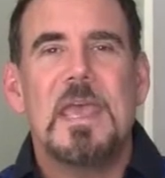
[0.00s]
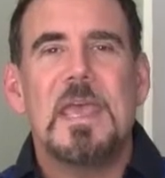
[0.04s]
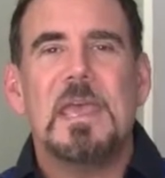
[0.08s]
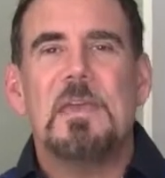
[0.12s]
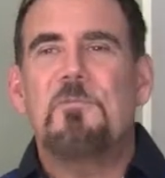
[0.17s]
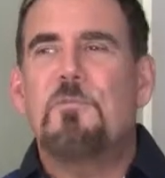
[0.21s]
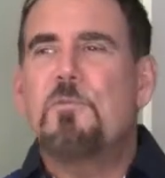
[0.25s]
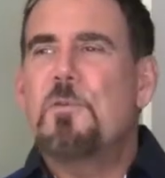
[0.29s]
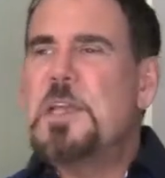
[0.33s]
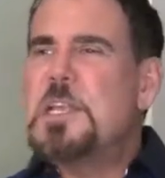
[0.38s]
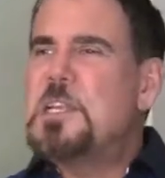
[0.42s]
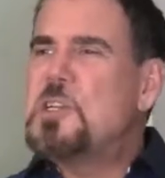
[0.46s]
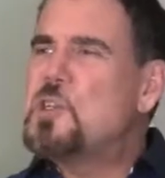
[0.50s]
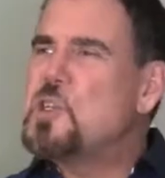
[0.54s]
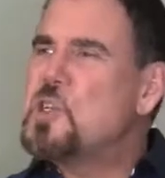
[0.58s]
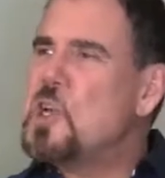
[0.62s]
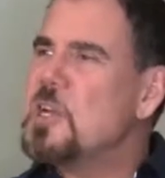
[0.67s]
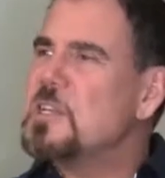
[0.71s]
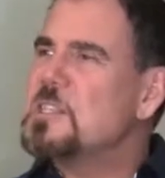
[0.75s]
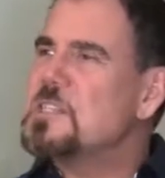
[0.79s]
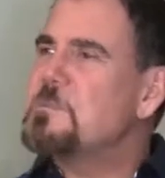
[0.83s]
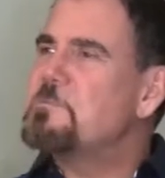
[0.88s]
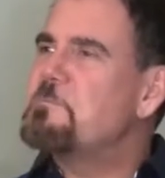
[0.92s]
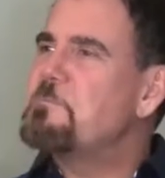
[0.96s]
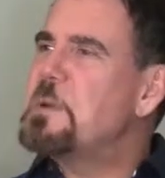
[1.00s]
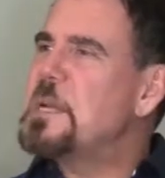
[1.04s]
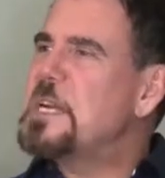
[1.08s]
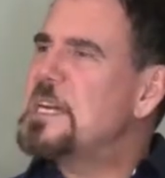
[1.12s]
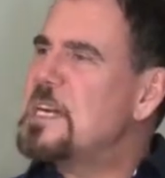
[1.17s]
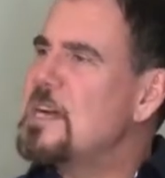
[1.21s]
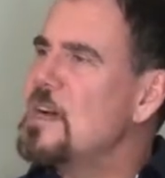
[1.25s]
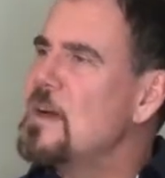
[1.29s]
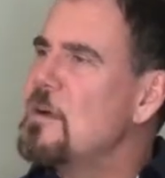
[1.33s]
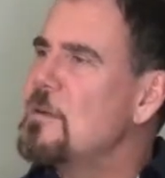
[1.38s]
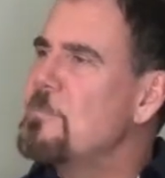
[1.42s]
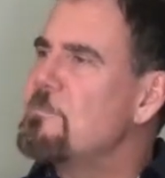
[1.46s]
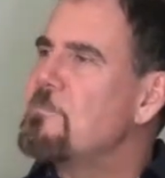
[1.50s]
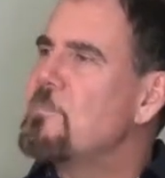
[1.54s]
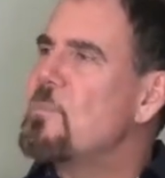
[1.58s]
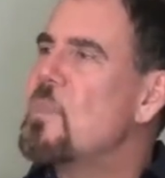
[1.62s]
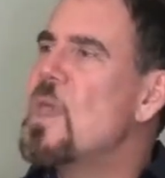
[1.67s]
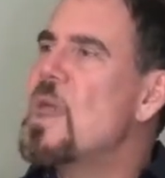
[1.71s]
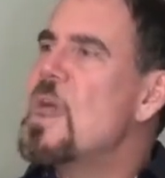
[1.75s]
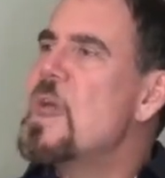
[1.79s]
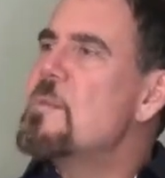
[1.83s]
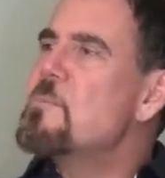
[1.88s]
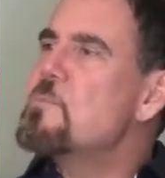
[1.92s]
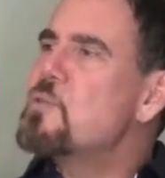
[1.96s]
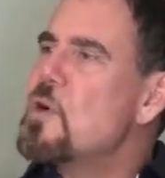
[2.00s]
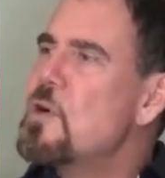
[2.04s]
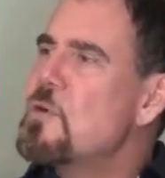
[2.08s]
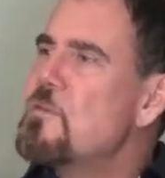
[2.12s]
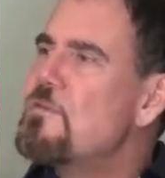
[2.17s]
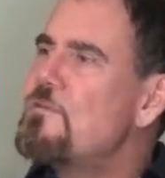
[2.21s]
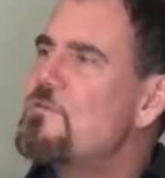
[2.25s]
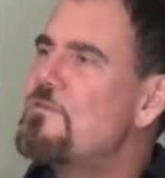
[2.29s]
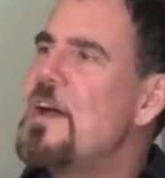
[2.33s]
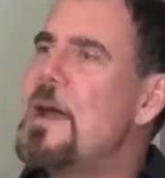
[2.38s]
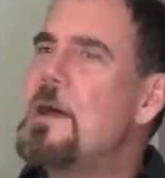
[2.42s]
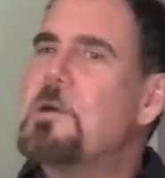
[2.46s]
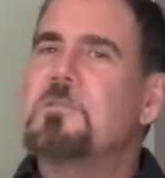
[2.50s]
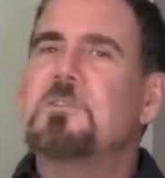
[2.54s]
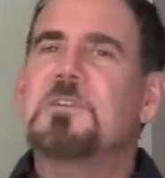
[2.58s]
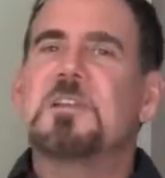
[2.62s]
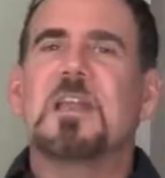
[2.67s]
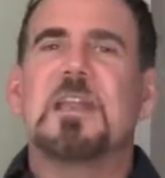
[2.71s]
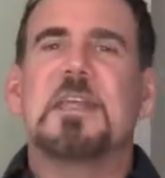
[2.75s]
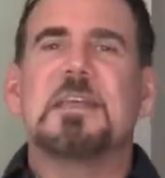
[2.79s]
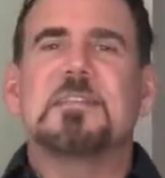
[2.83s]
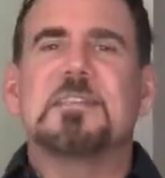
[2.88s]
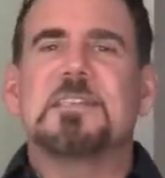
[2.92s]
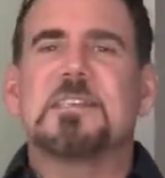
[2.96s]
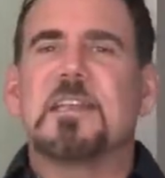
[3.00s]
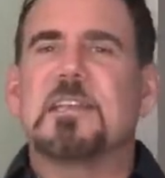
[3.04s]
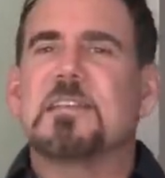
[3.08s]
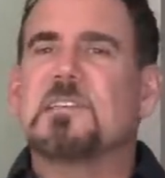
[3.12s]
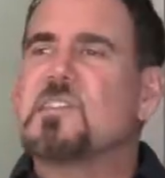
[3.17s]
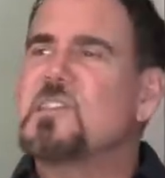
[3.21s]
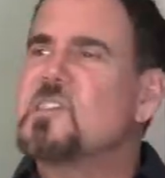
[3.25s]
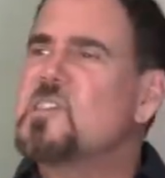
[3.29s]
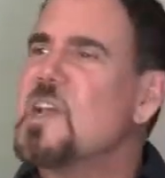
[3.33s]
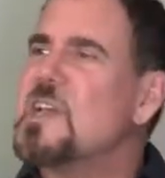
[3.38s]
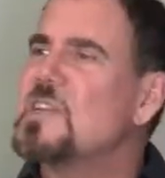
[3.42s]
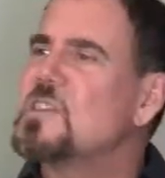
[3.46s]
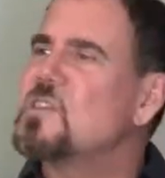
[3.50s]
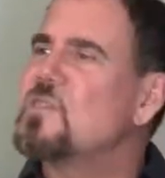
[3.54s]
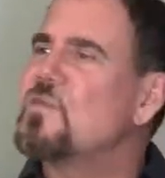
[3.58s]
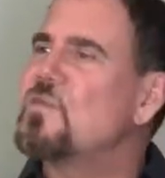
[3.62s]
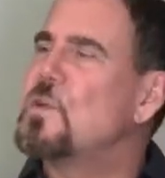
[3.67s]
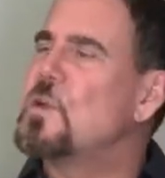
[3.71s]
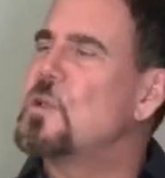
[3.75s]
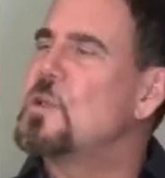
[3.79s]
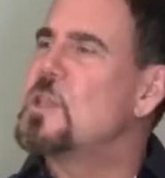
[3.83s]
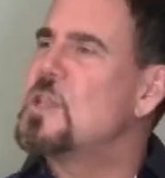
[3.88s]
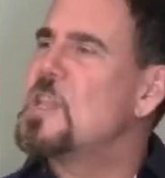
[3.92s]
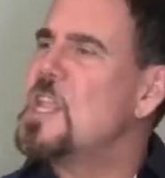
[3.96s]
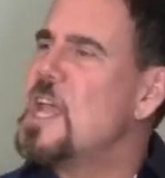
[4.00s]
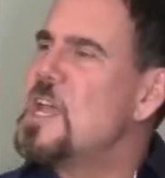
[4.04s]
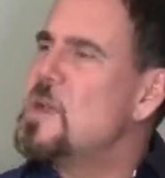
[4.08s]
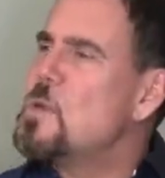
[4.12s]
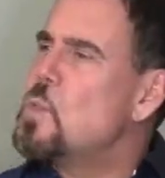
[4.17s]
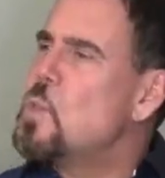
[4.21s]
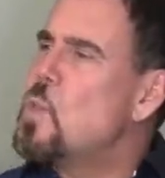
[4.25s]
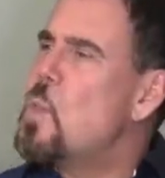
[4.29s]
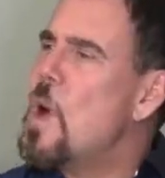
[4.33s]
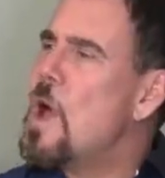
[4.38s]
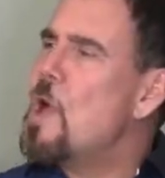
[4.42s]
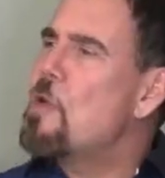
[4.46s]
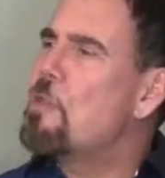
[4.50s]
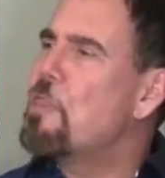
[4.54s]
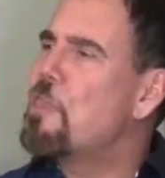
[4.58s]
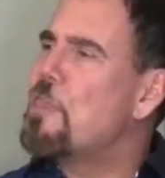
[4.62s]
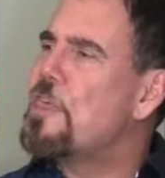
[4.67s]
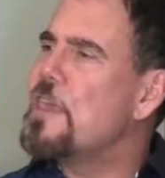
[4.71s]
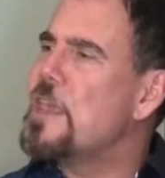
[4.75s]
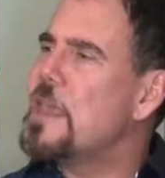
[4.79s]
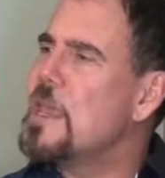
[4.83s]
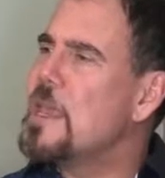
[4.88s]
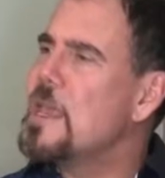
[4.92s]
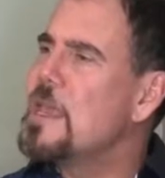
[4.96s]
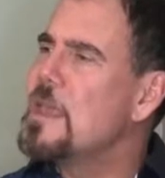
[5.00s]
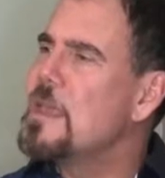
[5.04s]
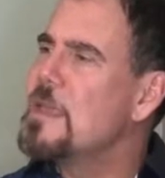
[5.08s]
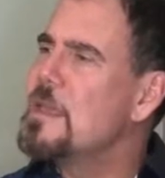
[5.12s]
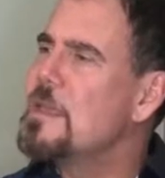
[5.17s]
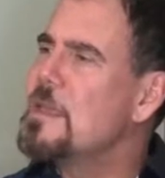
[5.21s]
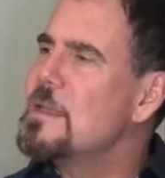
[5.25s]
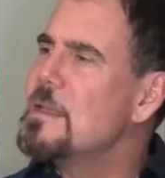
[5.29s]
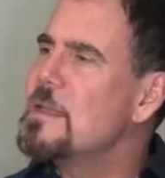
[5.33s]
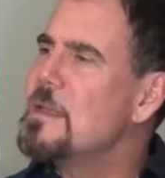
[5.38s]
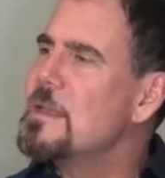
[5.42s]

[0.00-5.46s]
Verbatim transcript: if we just become profoundly successful and wealthy,